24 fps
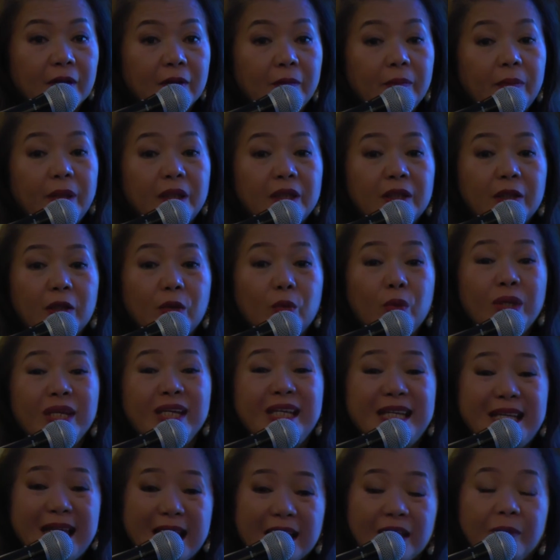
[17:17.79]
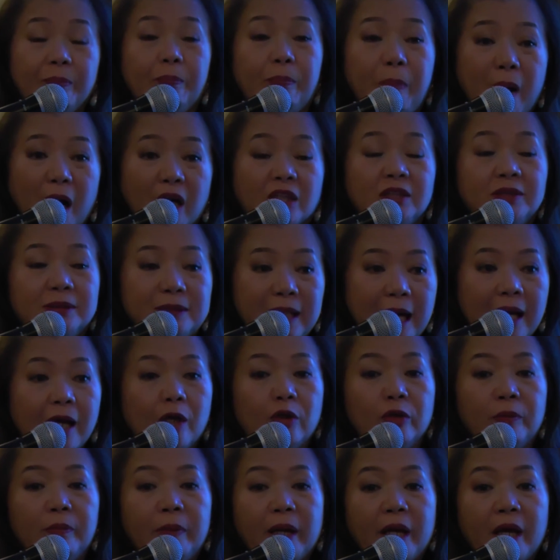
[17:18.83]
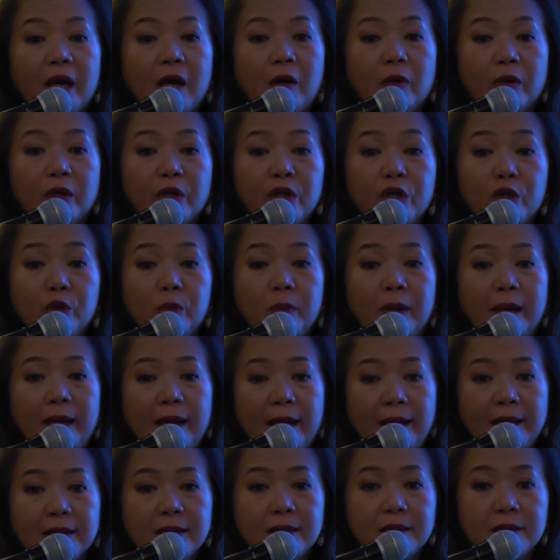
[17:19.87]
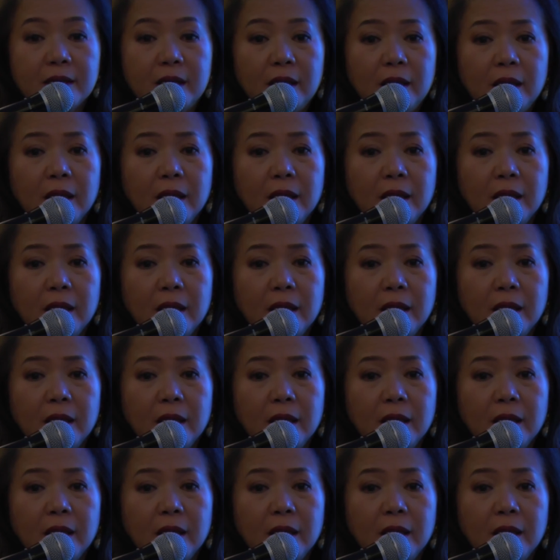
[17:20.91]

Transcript: But we get bogged down by our humanness.